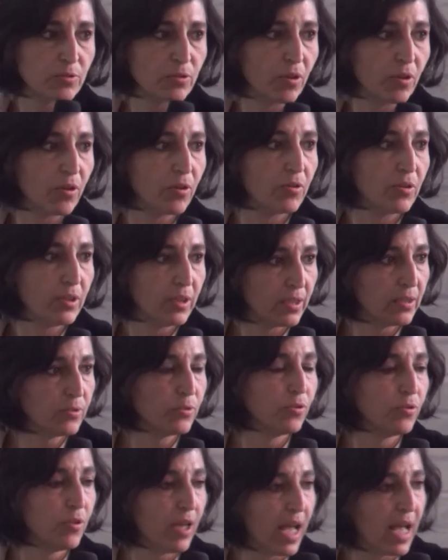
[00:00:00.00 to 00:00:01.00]
So
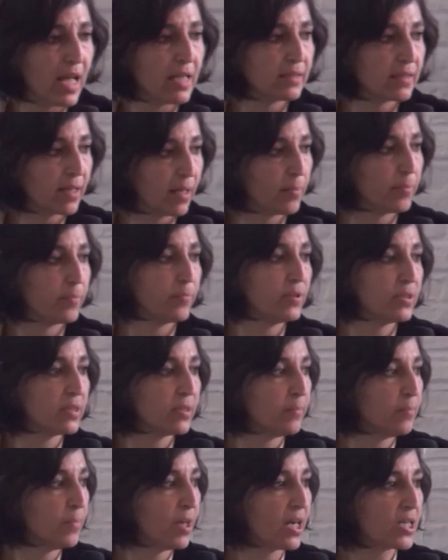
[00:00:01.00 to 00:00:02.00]
you end up with
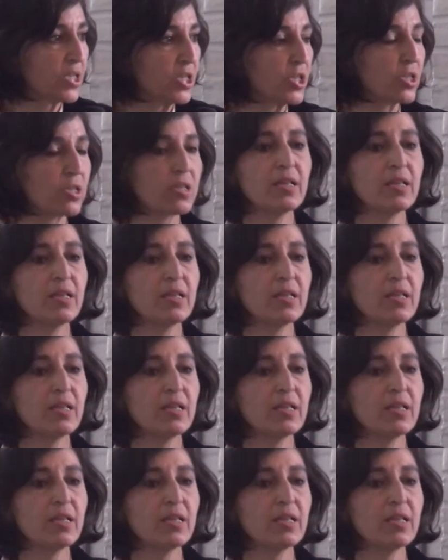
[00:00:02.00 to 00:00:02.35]
a much,